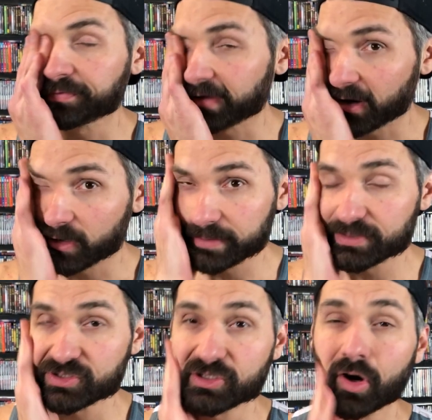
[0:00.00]
very
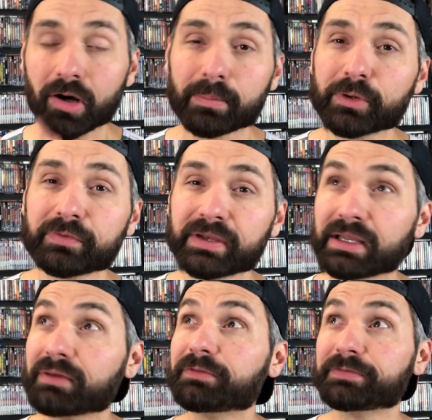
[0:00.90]
bizarre
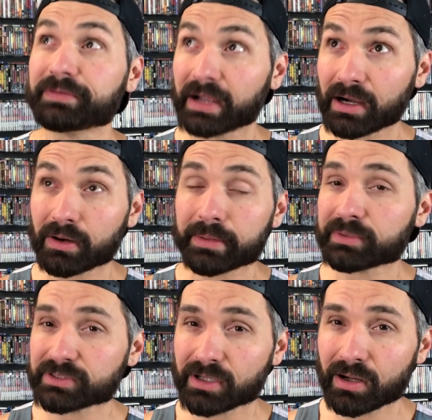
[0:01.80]
movie, very
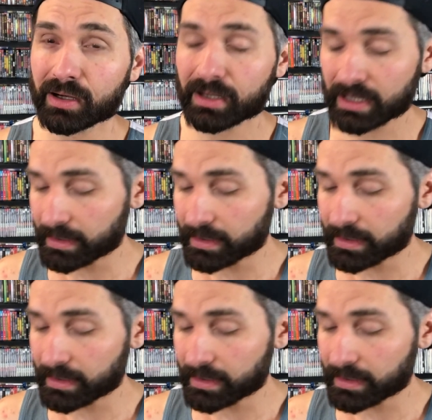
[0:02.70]
bizarre,